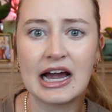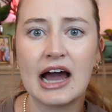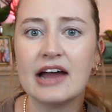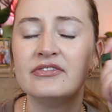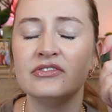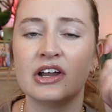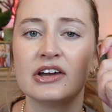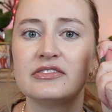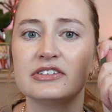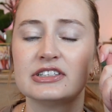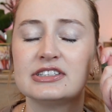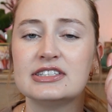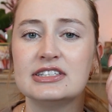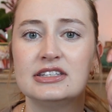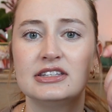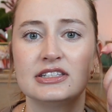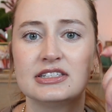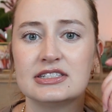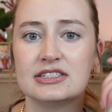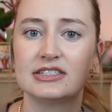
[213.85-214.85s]
I've never
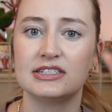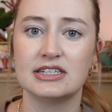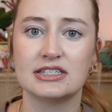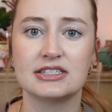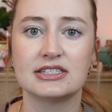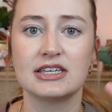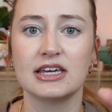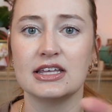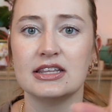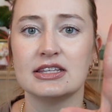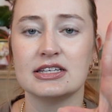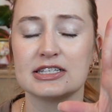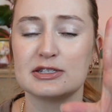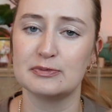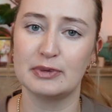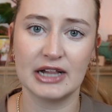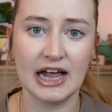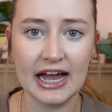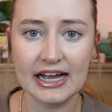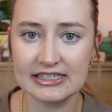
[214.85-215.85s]
seen this disc in this
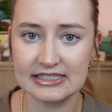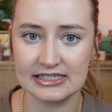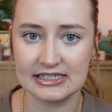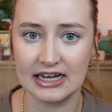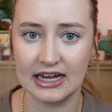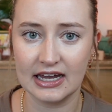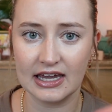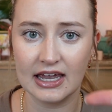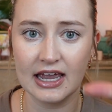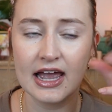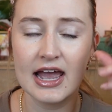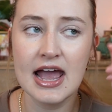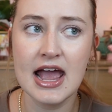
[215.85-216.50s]
plastic.